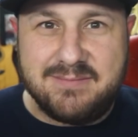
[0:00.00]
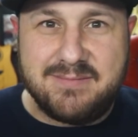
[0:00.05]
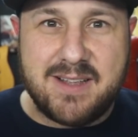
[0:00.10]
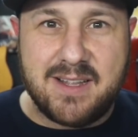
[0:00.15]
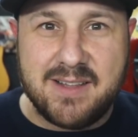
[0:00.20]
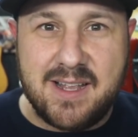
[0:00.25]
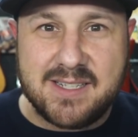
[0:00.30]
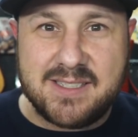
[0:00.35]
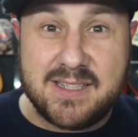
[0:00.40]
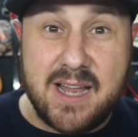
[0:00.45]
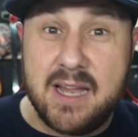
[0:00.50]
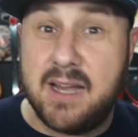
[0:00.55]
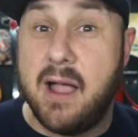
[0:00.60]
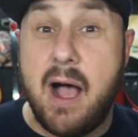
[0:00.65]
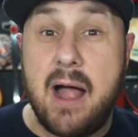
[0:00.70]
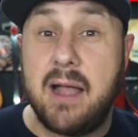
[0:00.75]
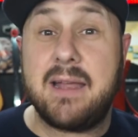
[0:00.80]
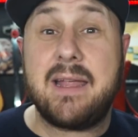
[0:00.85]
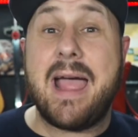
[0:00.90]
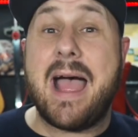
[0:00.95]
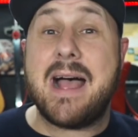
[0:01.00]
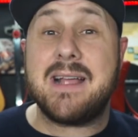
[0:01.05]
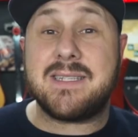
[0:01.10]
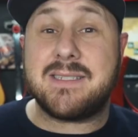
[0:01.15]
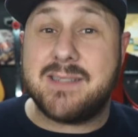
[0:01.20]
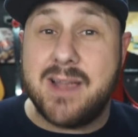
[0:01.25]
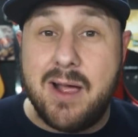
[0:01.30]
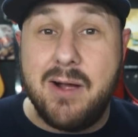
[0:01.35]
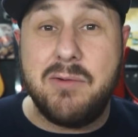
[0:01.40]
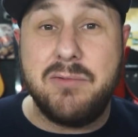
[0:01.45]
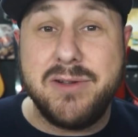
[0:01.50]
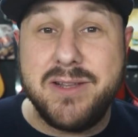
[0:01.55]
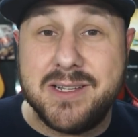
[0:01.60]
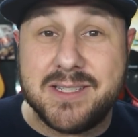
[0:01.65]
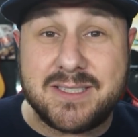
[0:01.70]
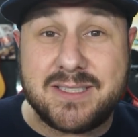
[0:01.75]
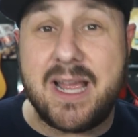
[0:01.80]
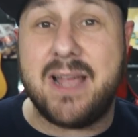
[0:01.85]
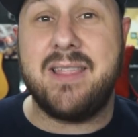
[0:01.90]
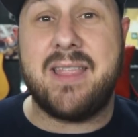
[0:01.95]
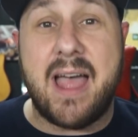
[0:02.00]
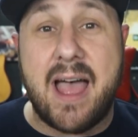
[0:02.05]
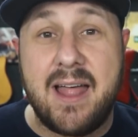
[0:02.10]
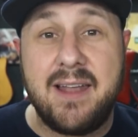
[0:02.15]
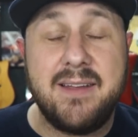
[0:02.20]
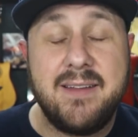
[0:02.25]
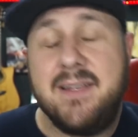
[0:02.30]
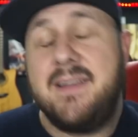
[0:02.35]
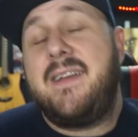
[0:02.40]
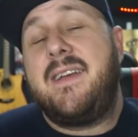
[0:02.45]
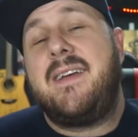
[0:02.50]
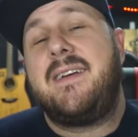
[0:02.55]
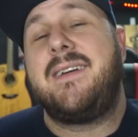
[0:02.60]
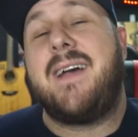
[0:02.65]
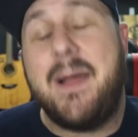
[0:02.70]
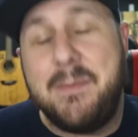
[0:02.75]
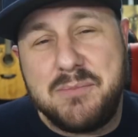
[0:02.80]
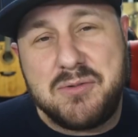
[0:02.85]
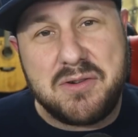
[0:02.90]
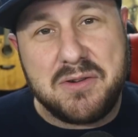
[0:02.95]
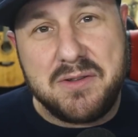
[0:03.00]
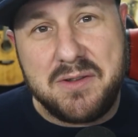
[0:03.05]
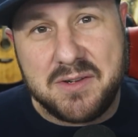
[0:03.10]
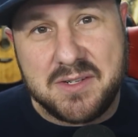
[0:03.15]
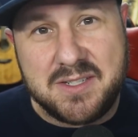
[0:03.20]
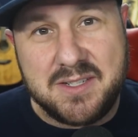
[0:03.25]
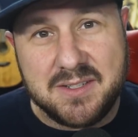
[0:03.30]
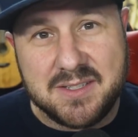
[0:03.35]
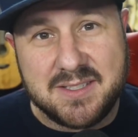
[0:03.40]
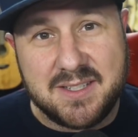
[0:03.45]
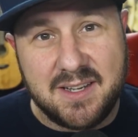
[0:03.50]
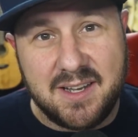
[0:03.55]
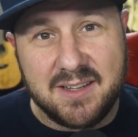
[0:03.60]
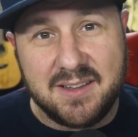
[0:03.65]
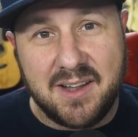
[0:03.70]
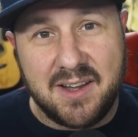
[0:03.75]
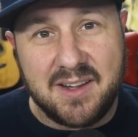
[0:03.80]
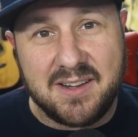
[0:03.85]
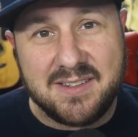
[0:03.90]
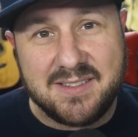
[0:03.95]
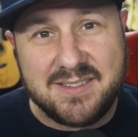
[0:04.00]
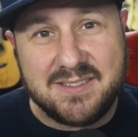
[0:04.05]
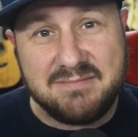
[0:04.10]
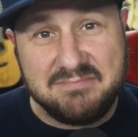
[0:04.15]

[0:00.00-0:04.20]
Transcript: unless they got cast out when you said that, I'm sure they're still sitting there.